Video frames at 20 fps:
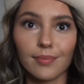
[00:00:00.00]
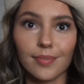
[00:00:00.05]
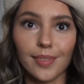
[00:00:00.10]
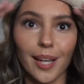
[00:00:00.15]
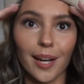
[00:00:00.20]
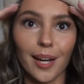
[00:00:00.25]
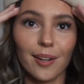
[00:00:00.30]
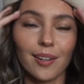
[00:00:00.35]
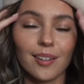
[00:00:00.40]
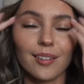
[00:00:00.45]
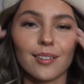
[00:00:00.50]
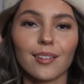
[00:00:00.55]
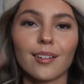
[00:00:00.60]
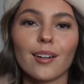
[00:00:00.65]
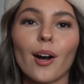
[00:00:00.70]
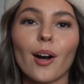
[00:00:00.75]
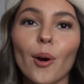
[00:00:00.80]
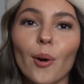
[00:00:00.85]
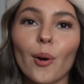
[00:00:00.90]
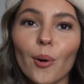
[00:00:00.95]
There you
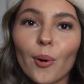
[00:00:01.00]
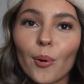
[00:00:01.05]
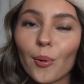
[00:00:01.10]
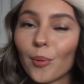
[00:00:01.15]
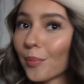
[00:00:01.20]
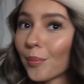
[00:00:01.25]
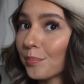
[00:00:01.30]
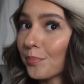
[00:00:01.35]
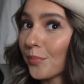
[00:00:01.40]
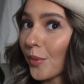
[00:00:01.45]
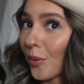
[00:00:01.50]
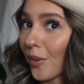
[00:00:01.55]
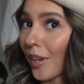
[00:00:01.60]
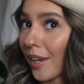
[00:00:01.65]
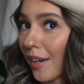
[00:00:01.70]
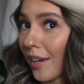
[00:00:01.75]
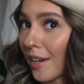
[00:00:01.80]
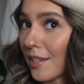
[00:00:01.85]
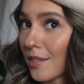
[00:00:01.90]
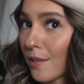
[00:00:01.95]
go. Okay,
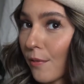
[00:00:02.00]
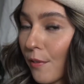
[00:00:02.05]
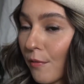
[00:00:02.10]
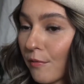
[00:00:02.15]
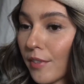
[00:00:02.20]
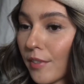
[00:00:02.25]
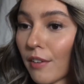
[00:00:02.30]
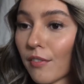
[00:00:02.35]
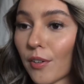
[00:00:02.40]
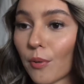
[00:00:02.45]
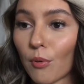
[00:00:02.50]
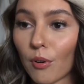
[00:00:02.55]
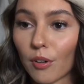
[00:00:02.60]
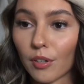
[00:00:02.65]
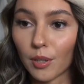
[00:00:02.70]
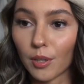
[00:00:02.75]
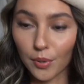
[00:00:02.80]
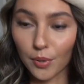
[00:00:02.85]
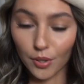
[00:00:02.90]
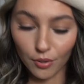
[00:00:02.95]
guys, if you've never worn
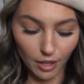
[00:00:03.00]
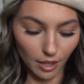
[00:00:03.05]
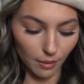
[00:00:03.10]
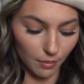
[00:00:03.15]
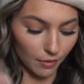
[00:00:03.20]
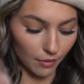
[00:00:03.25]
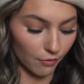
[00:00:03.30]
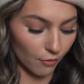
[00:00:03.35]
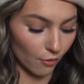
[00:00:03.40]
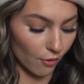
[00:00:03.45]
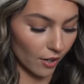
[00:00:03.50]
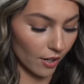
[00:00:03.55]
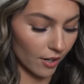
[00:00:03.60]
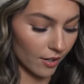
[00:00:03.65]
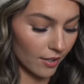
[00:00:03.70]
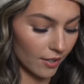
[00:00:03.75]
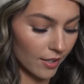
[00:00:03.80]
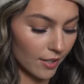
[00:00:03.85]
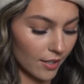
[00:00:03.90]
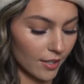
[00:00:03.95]
a beret before,
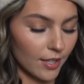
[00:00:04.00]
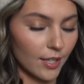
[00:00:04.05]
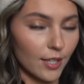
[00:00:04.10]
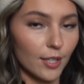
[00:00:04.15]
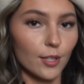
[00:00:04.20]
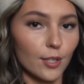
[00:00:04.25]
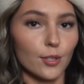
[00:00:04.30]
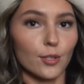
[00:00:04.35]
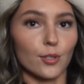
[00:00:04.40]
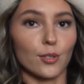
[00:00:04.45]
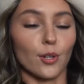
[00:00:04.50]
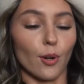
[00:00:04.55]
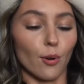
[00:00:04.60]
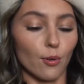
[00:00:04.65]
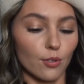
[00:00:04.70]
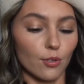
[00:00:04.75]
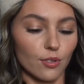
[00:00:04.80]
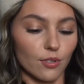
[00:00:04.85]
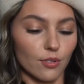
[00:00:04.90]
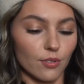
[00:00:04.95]
don't...